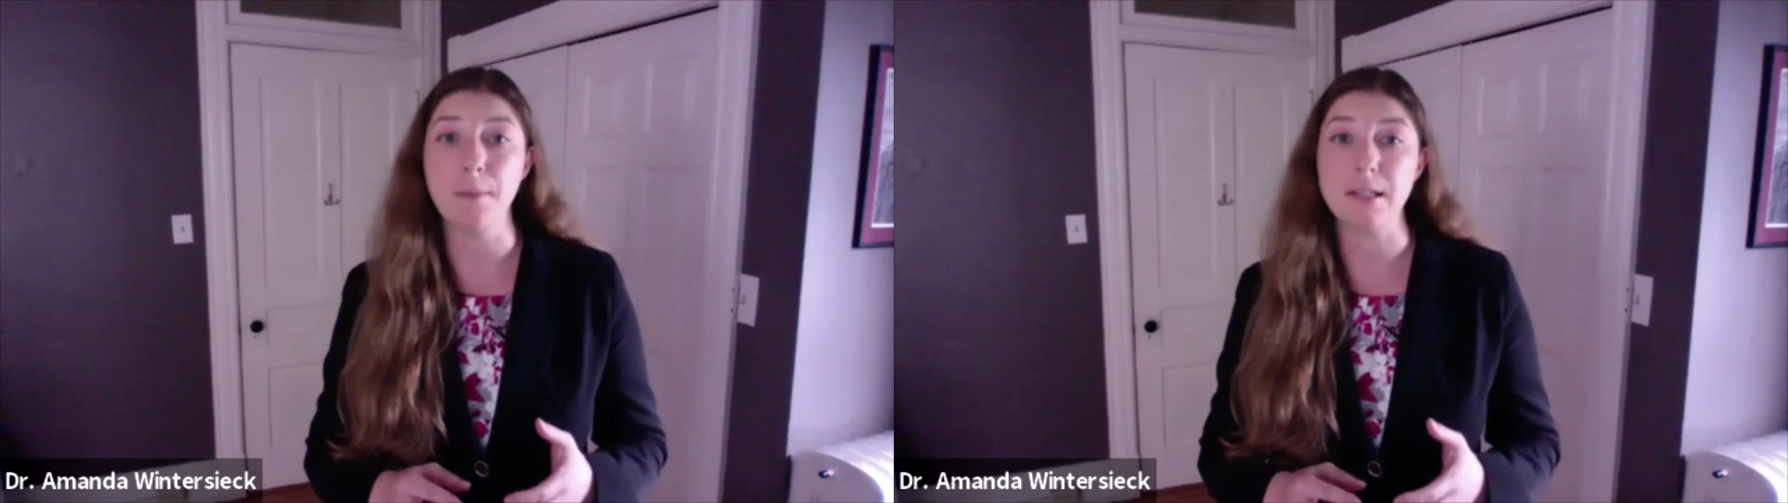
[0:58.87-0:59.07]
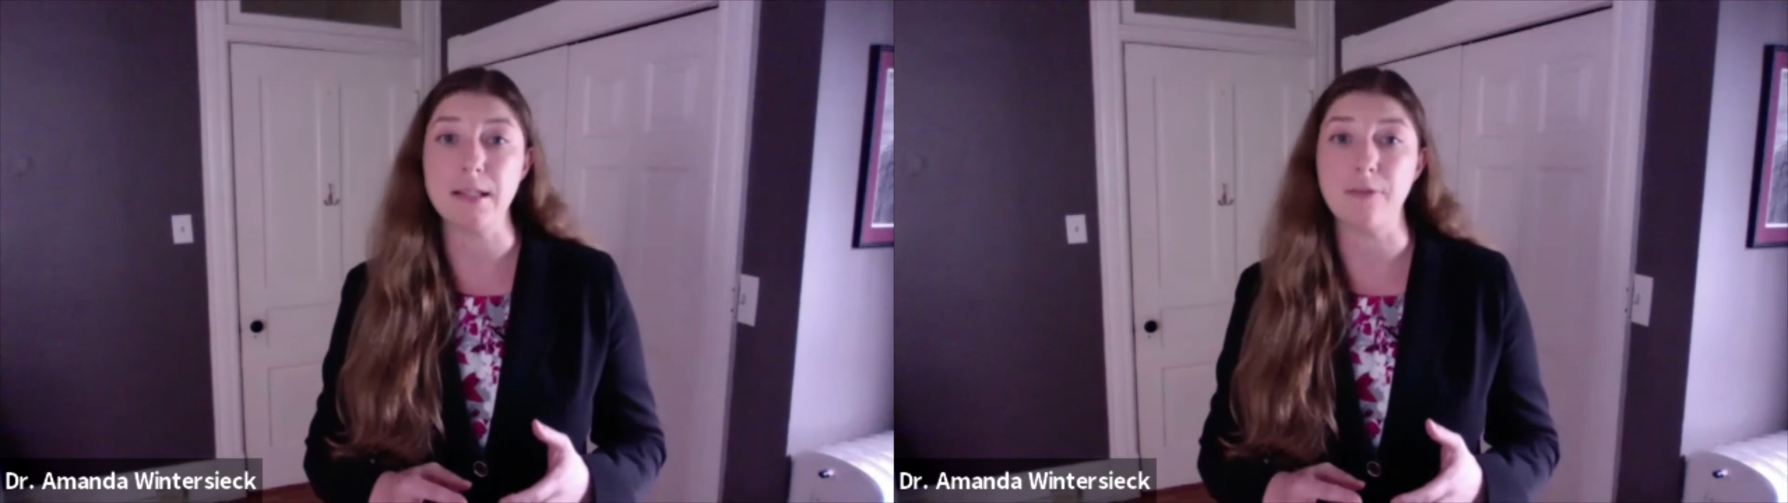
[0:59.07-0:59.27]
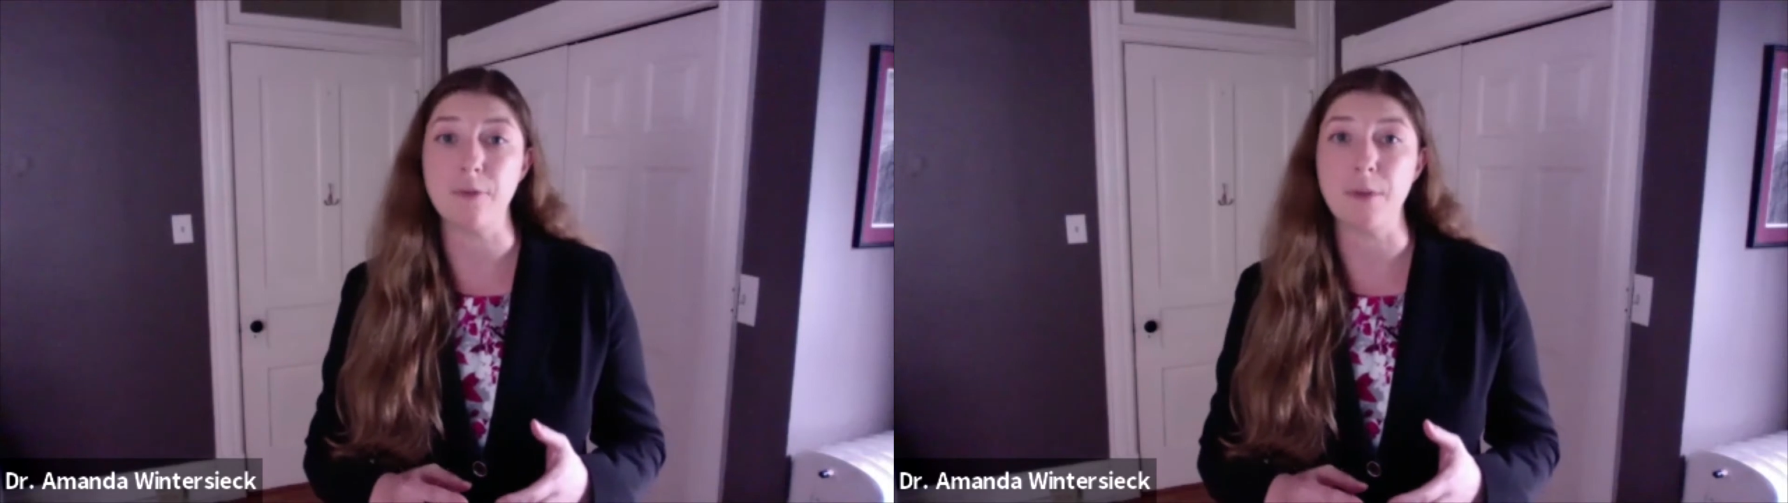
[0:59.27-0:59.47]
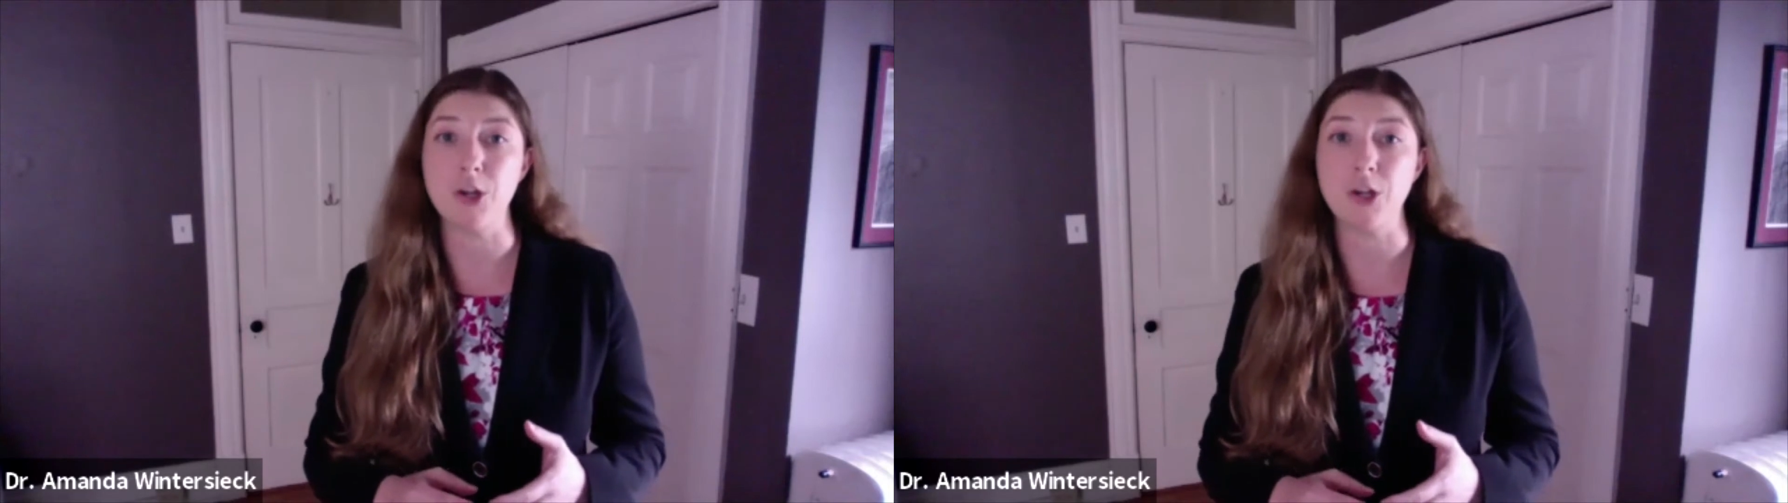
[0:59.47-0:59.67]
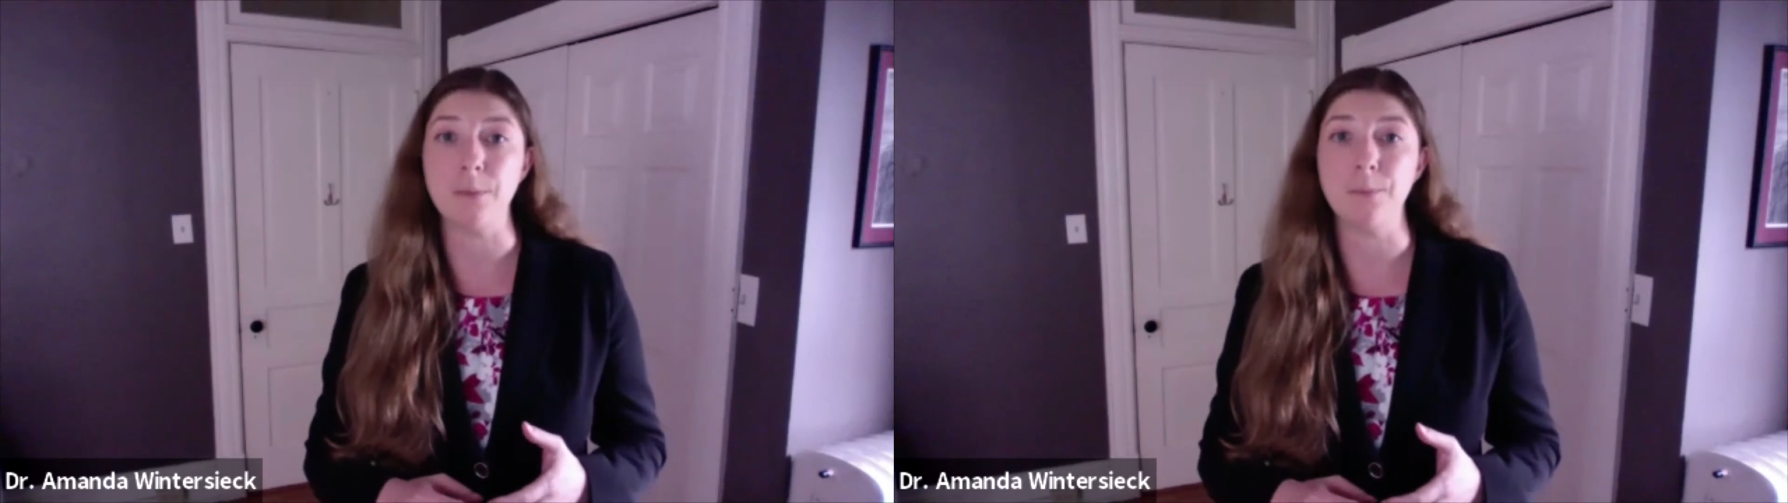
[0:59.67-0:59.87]

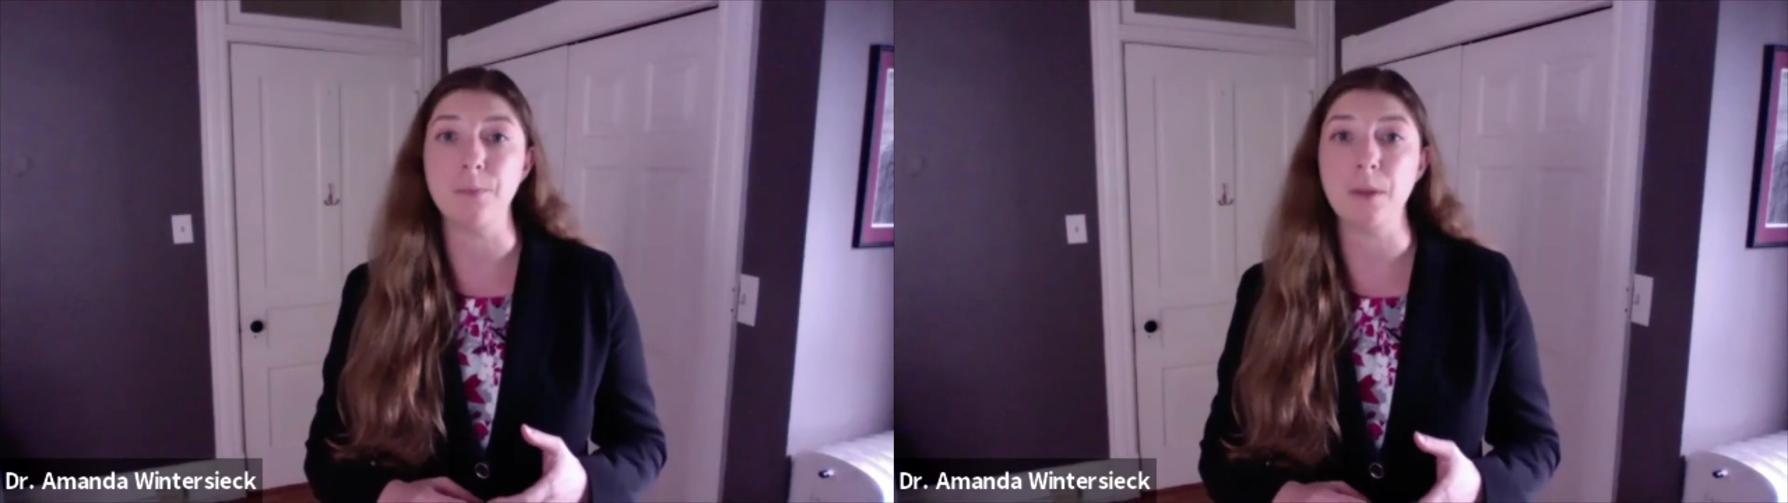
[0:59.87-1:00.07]
misinformation,